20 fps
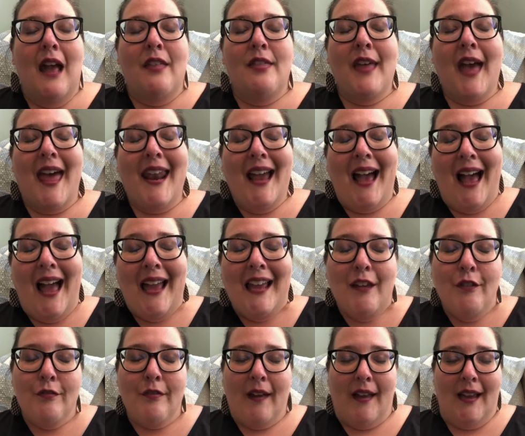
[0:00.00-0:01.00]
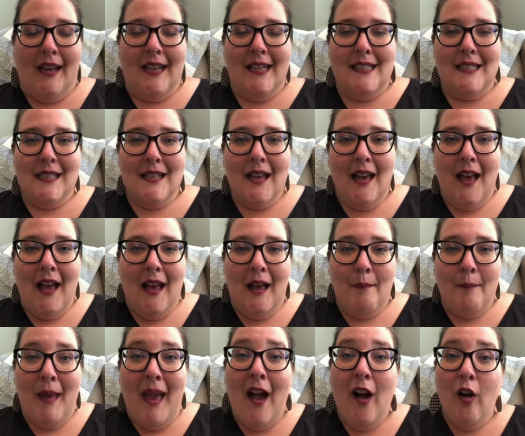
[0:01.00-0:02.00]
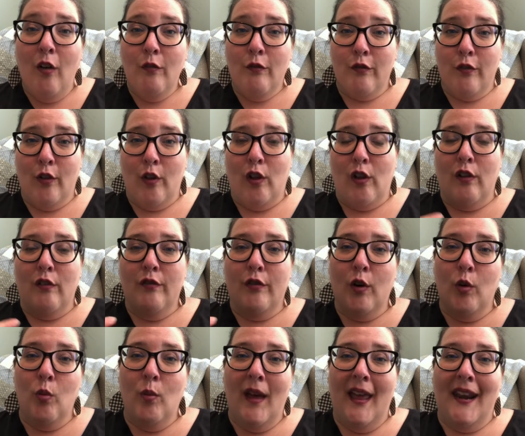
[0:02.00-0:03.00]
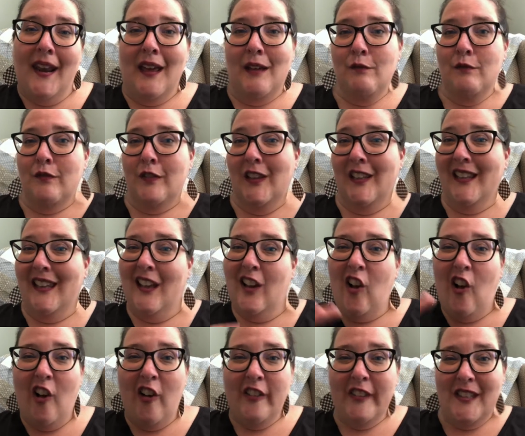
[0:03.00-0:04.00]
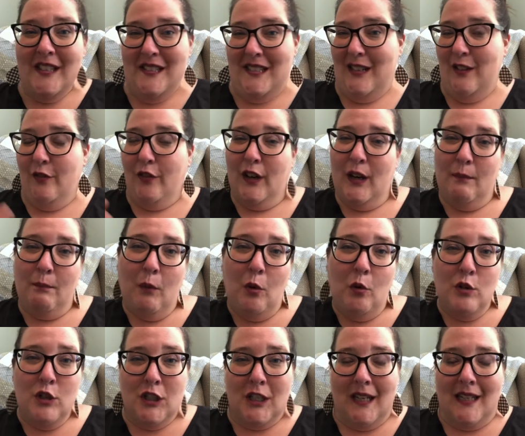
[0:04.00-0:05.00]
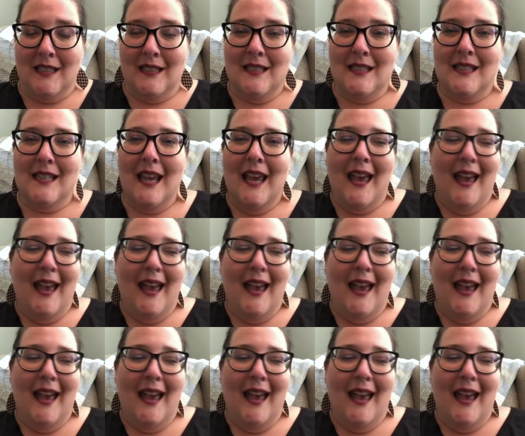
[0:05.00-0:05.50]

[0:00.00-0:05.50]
that I find um, helpful for when I'm feeling all these different emotions.